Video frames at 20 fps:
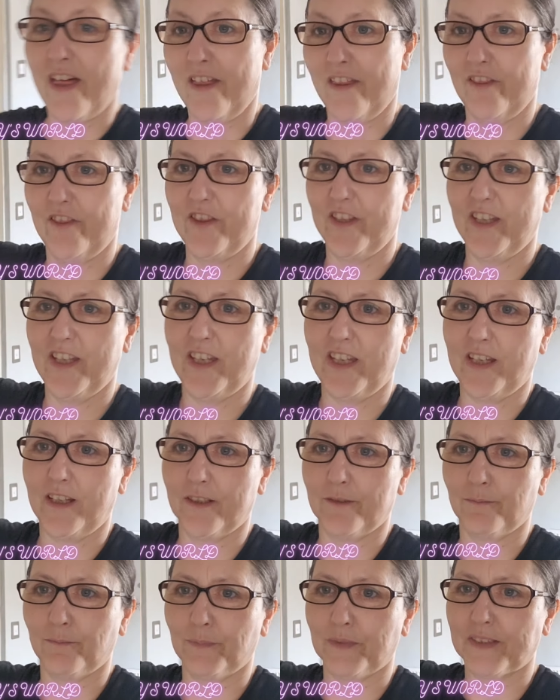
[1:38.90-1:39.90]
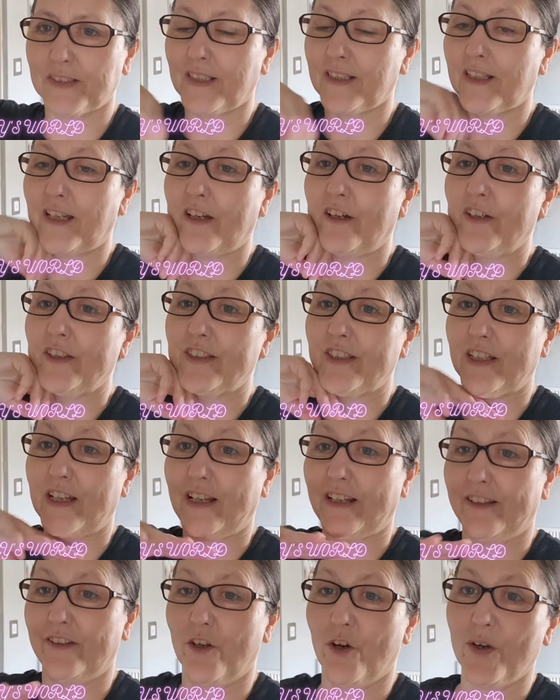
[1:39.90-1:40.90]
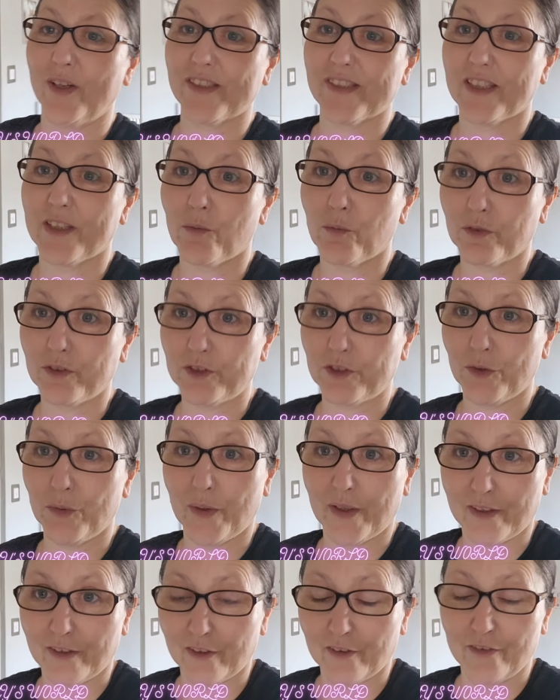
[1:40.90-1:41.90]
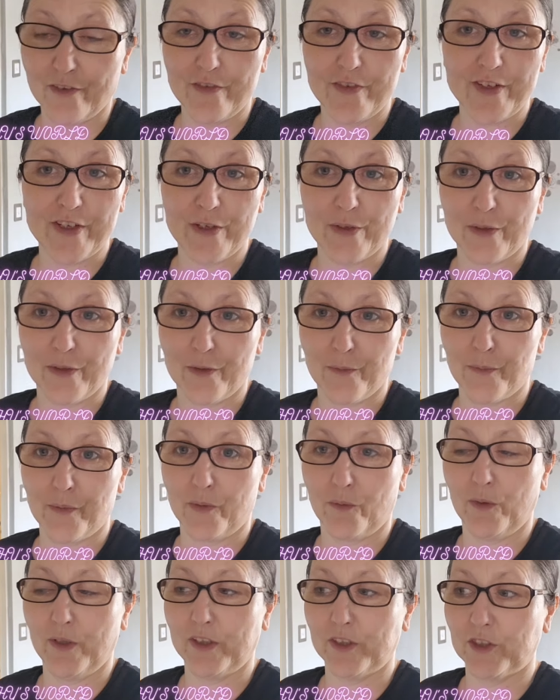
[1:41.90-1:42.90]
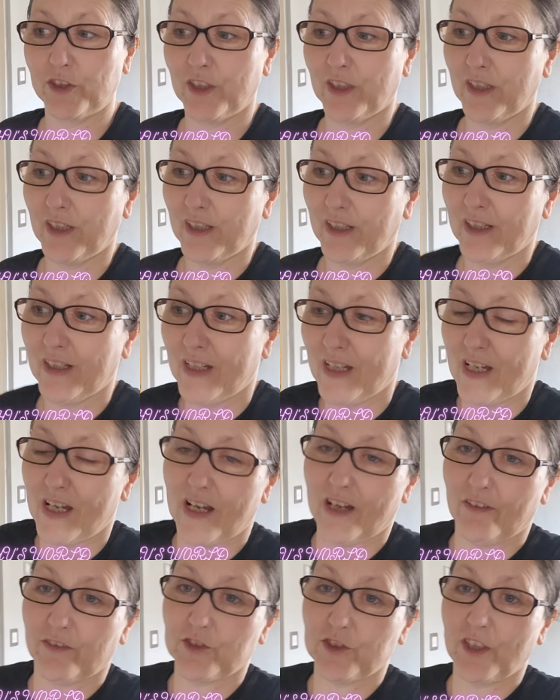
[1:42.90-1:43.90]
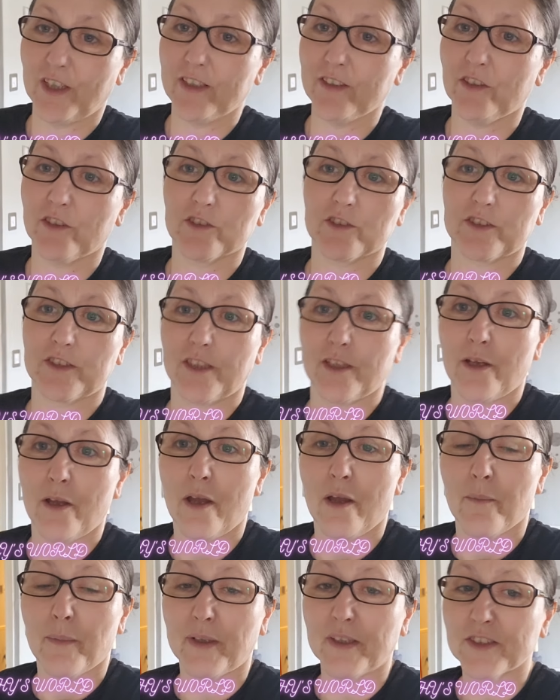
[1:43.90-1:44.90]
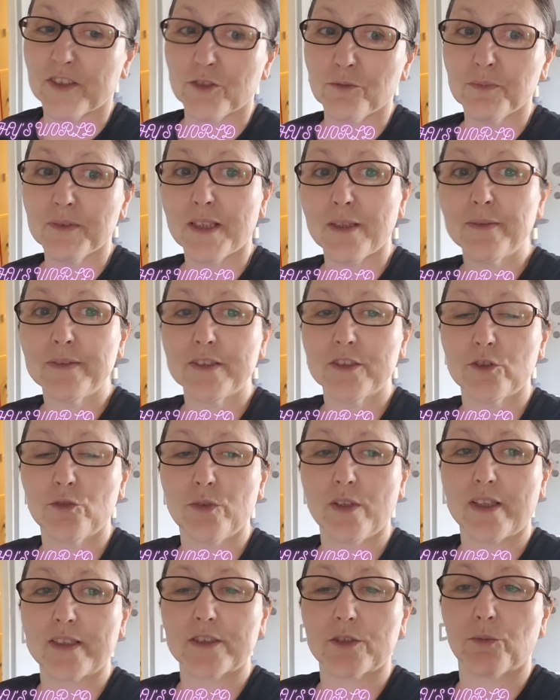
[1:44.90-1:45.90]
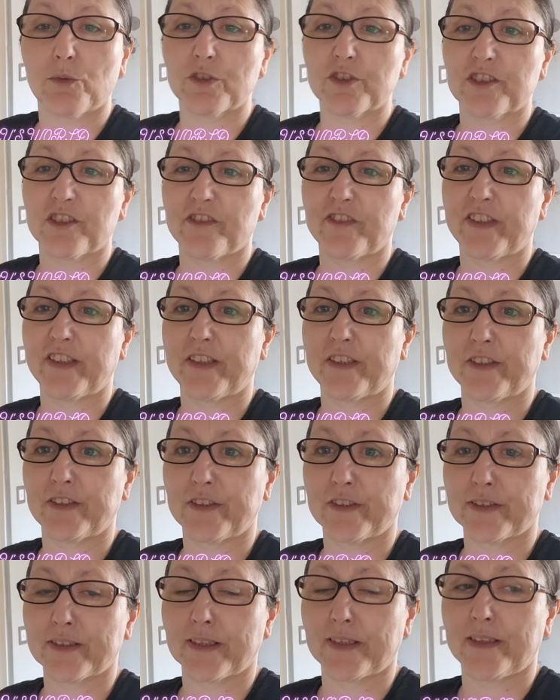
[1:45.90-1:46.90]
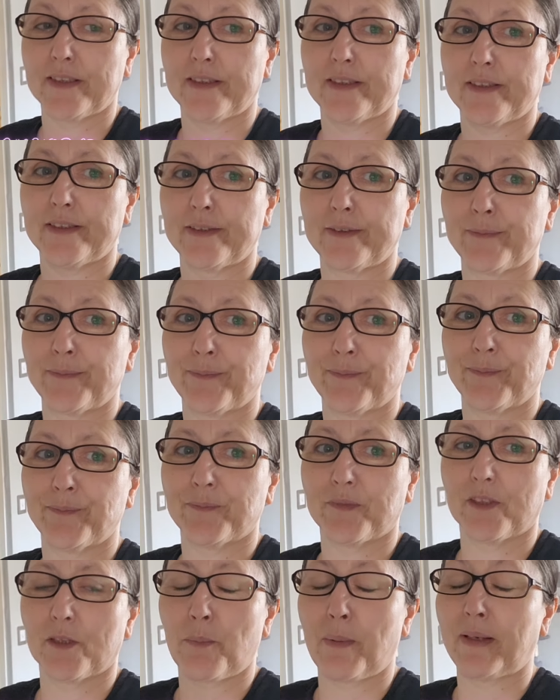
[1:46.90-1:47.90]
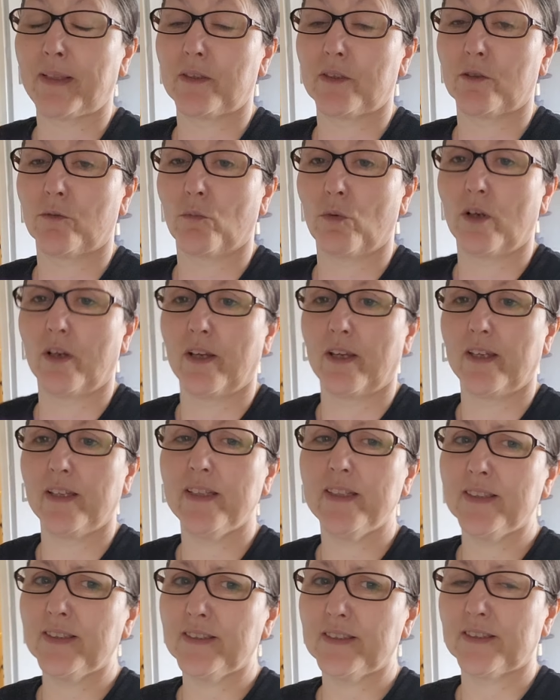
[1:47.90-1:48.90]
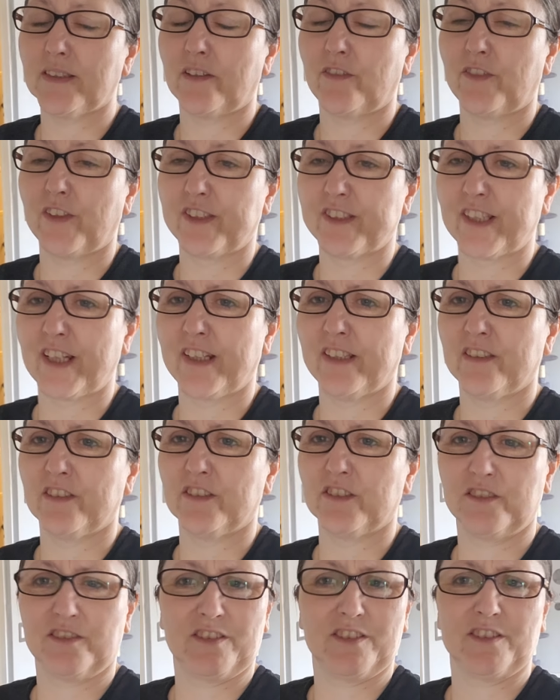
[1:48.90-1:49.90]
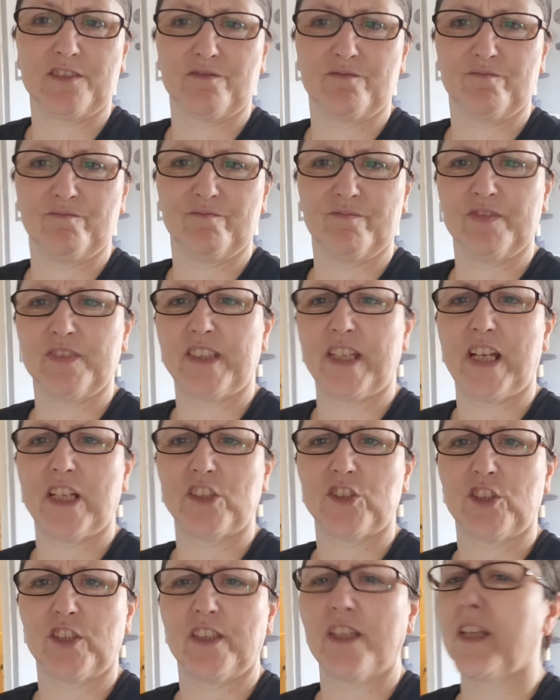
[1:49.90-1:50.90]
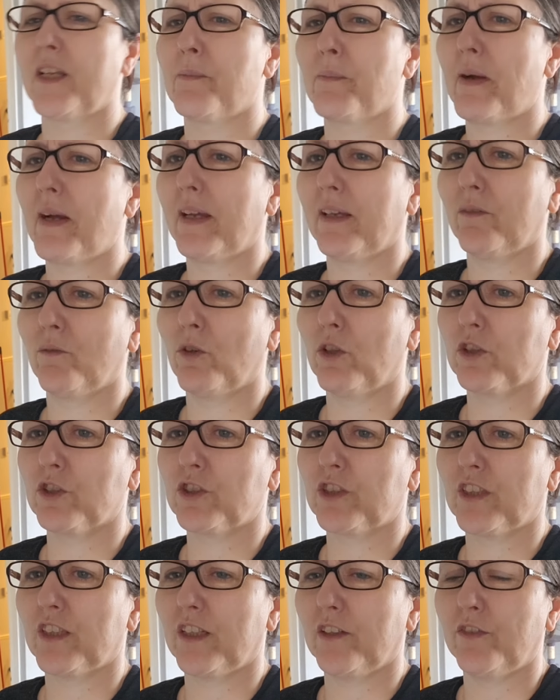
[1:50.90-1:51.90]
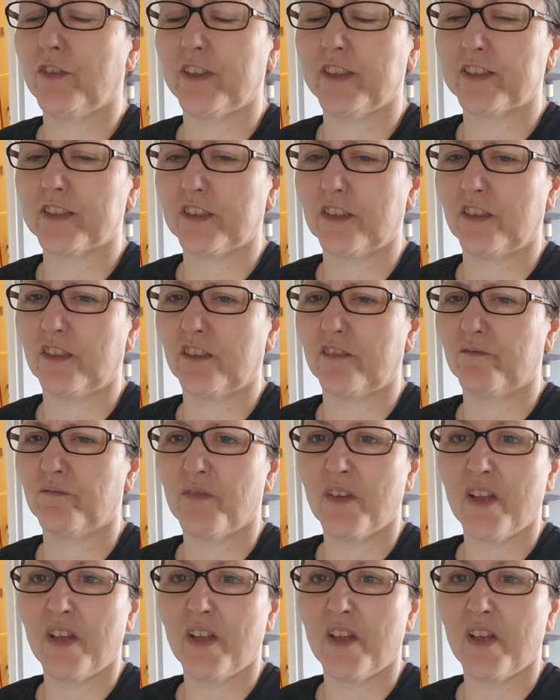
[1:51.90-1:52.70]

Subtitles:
The Inghams. And now I know I said I won't do another video on them, which I've tried not to, because sometimes I do like to watch the videos, depending on what it is. If the title's catchy, then I might watch it. If it's not,